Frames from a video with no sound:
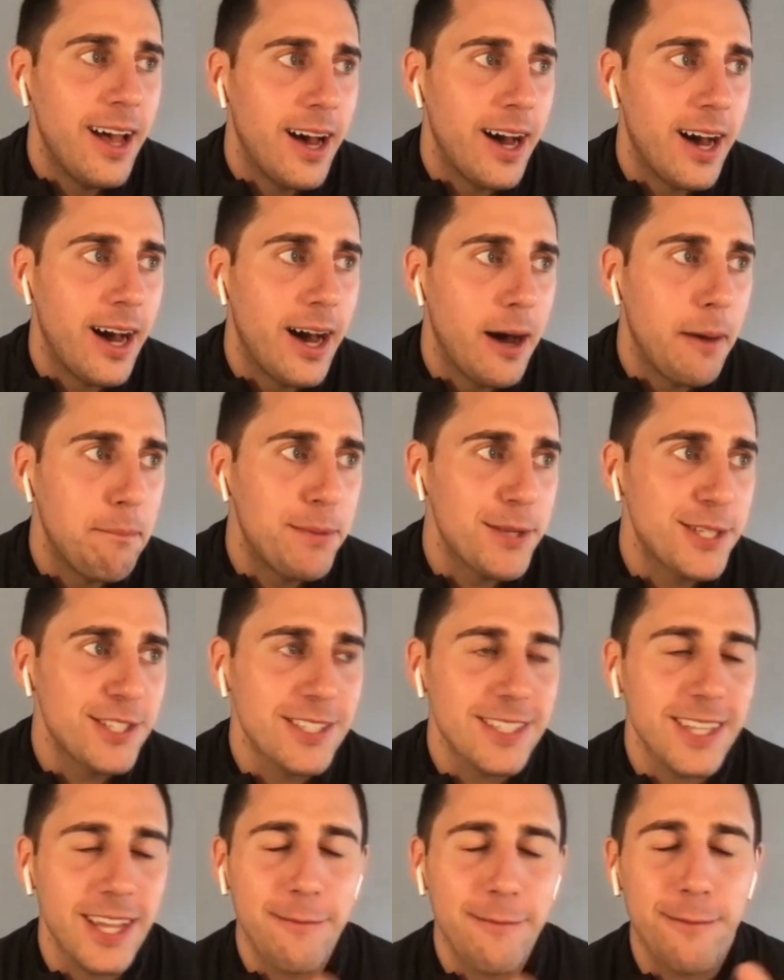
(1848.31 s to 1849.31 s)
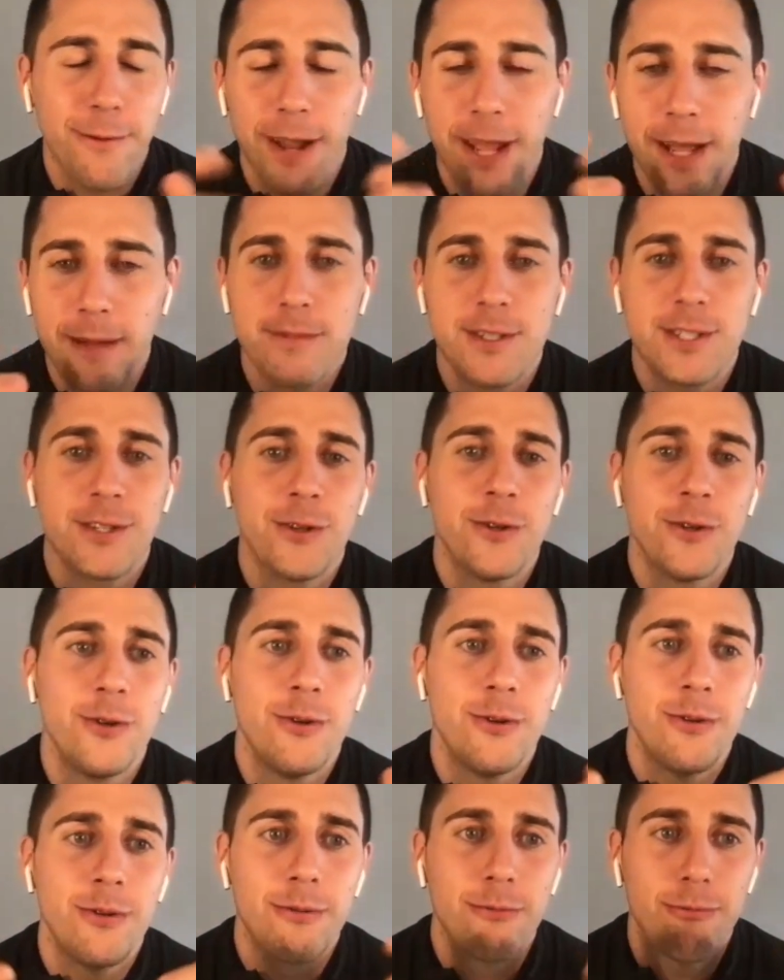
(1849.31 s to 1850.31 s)
Uh, but just like for him
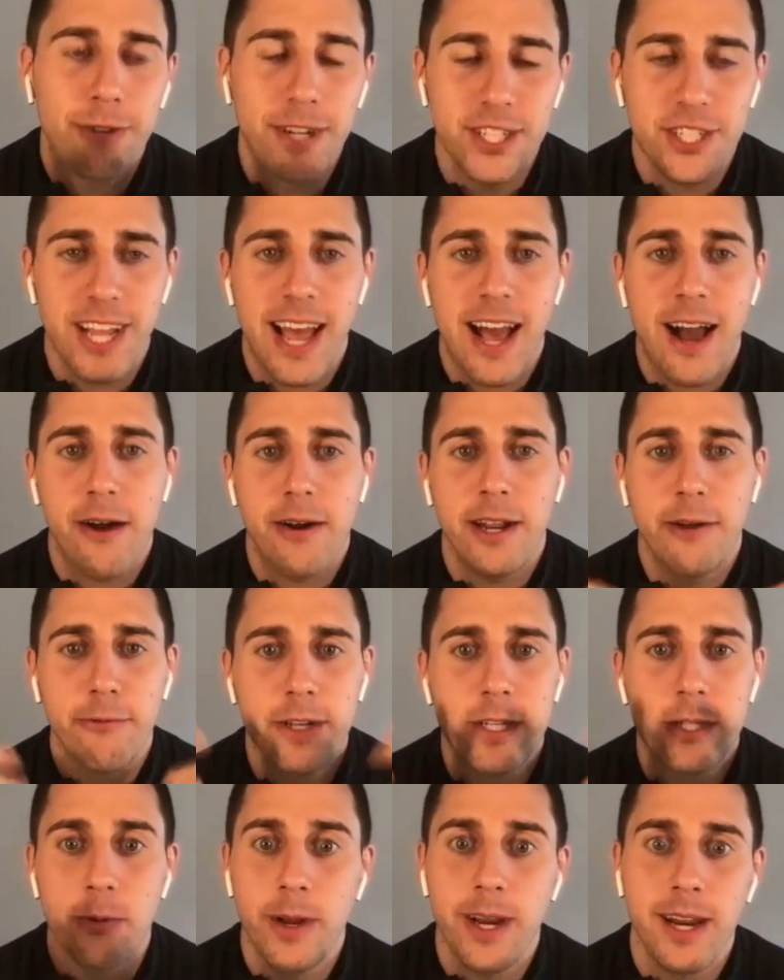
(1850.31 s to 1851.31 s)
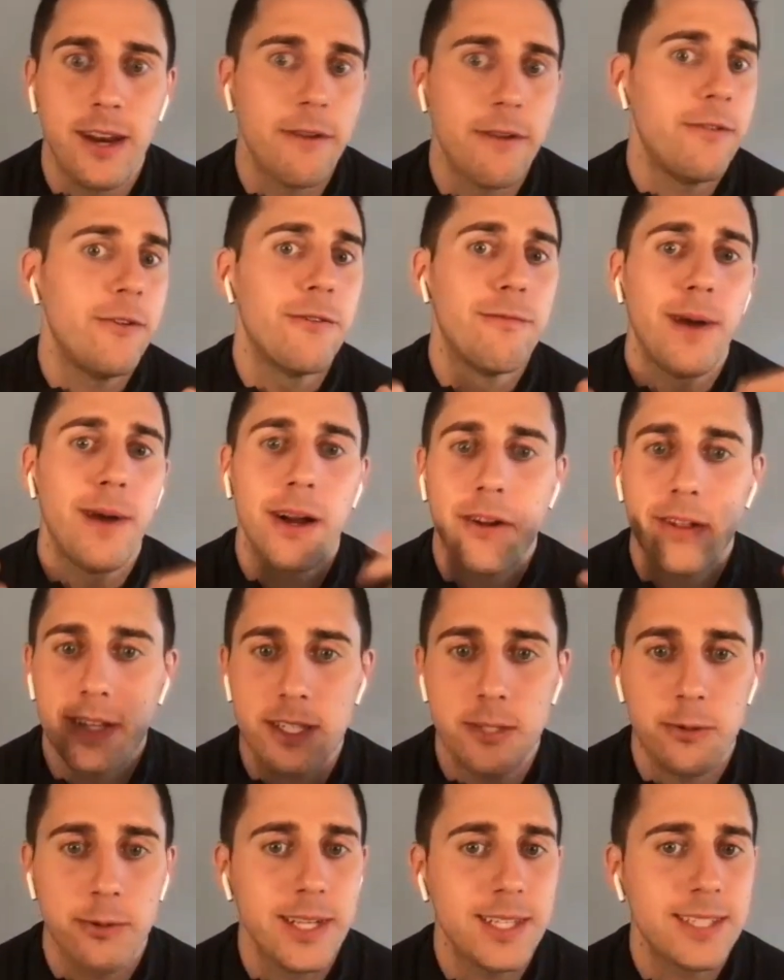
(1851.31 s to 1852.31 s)
to reach out, he retweeted a few of my early
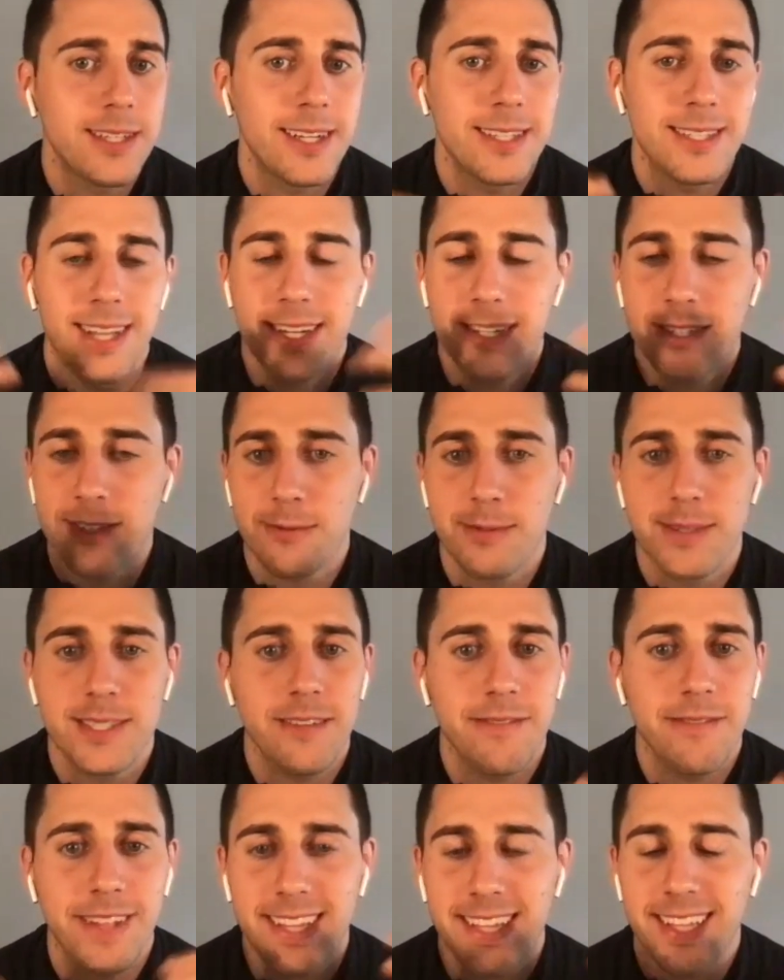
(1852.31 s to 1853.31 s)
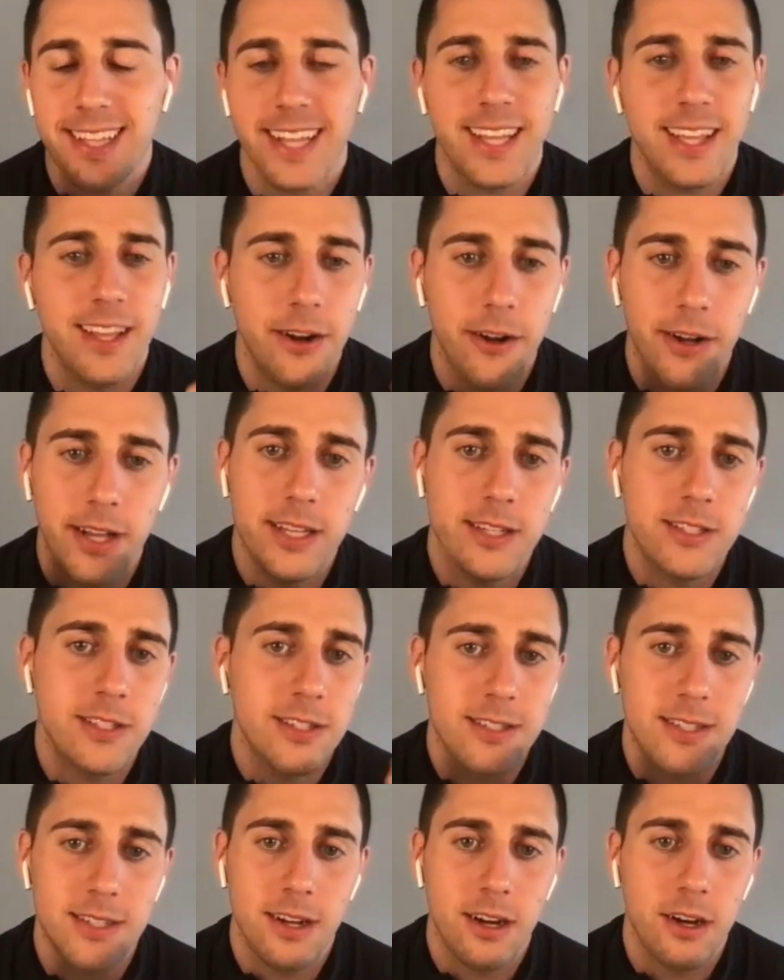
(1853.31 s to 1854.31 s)
tweets that I sent to him and stuff like like you know he's
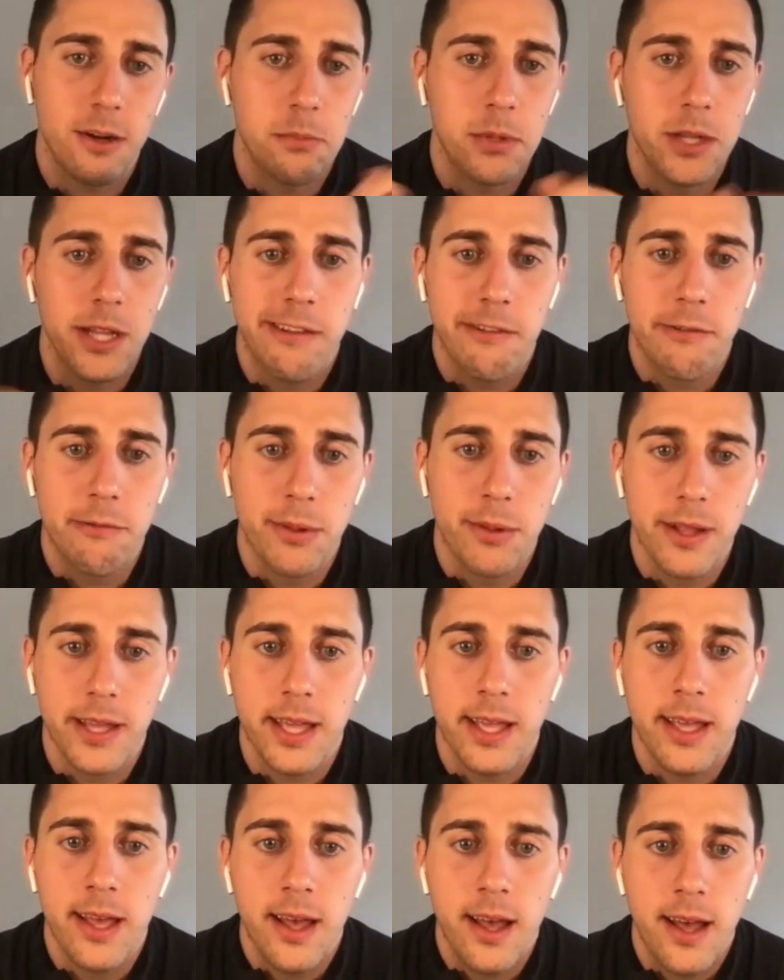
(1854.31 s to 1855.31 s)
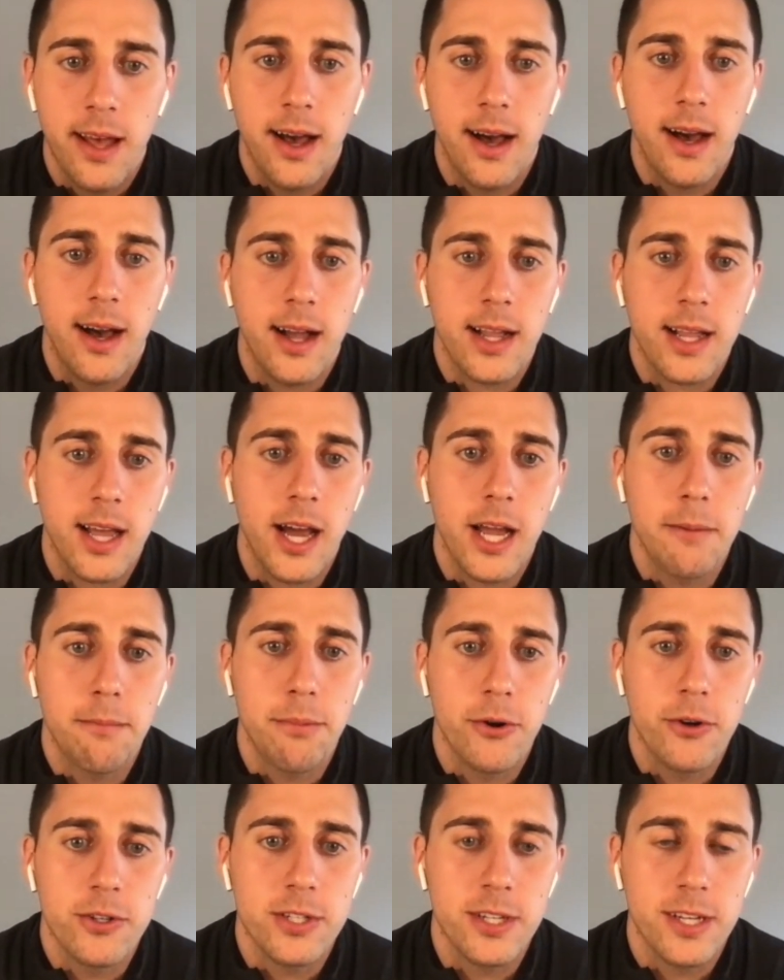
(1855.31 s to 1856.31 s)
just an unbelievably uh, kind
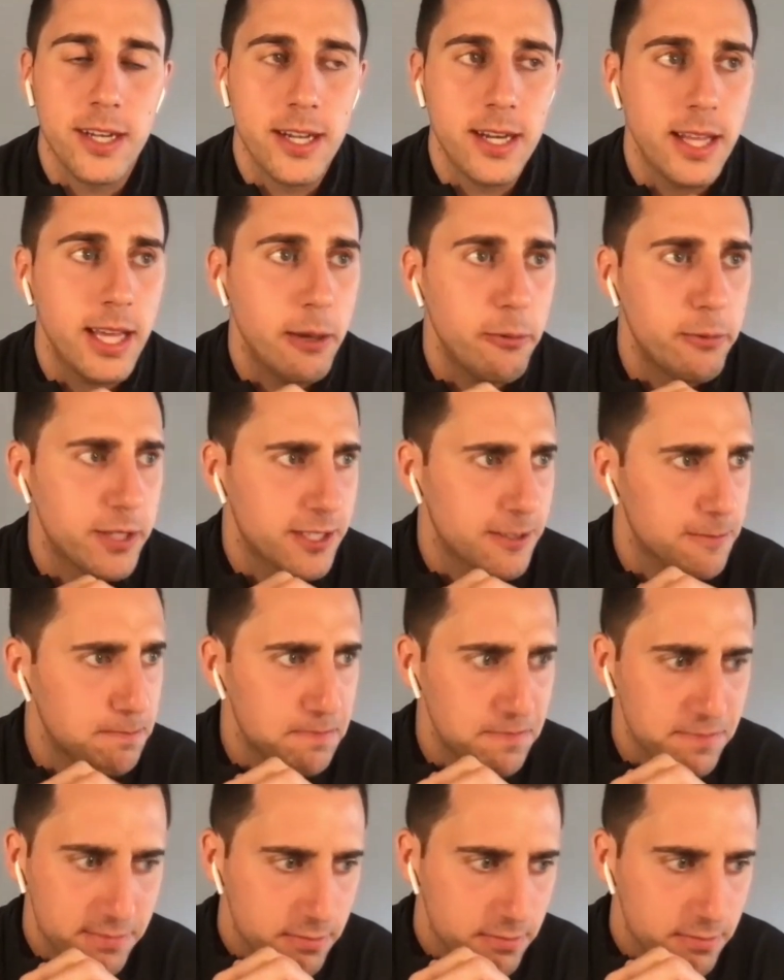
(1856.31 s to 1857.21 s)
person, and he was